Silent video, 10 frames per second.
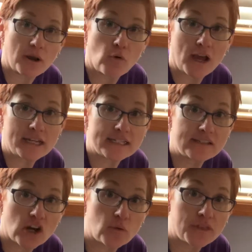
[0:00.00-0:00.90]
I want you to
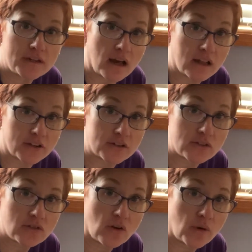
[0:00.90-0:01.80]
start with the
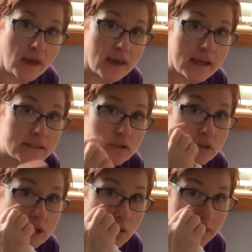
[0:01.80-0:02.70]
dollars. Okay, so
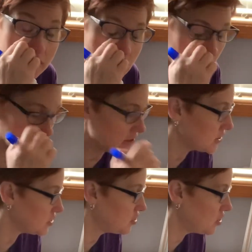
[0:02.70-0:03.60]
start with the
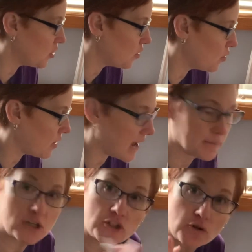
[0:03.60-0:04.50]
dollars. So I'm
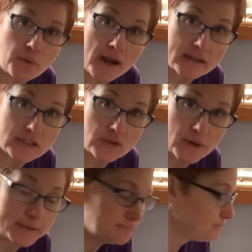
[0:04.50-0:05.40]
going to do a practice
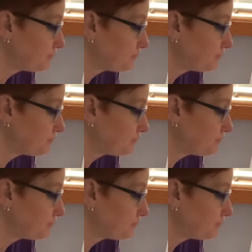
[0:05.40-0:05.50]
one.